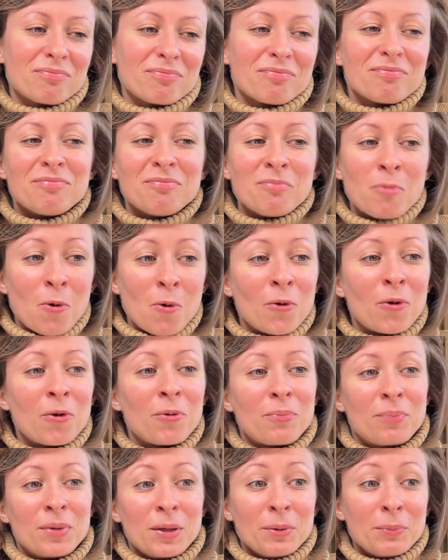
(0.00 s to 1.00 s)
more
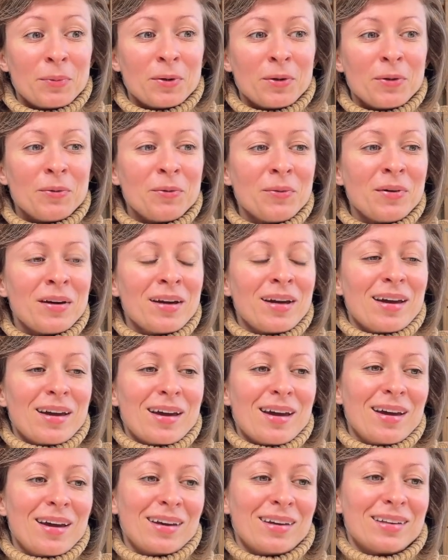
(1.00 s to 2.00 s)
people,
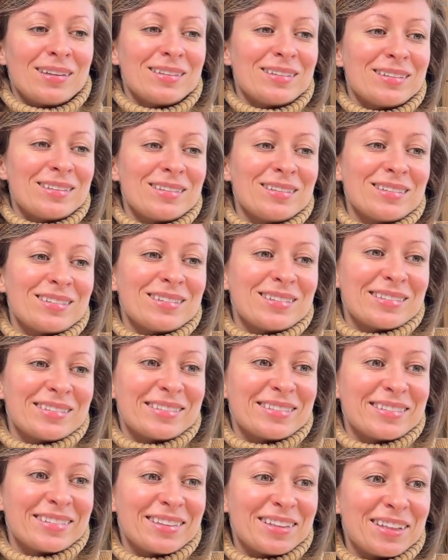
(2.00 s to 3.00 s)
and
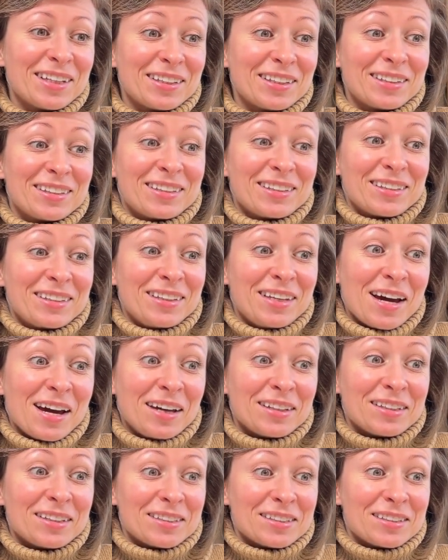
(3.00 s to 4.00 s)
that
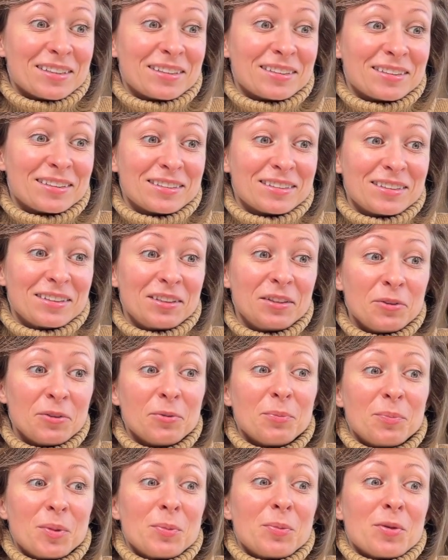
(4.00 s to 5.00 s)
the new
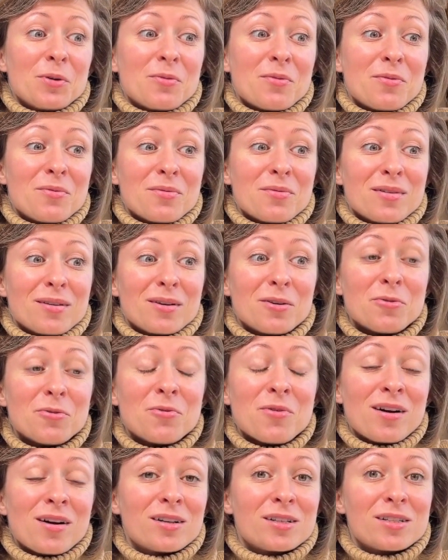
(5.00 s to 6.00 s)
people who
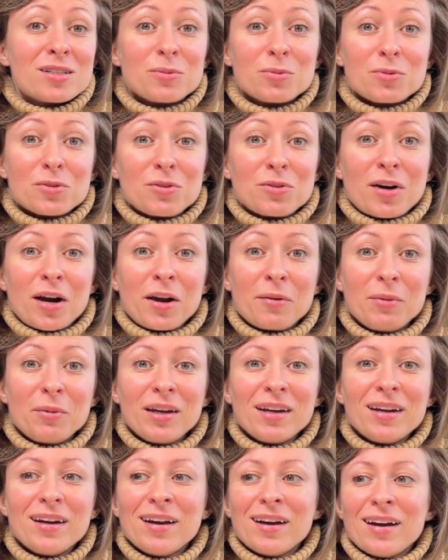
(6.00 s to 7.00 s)
are subscribing,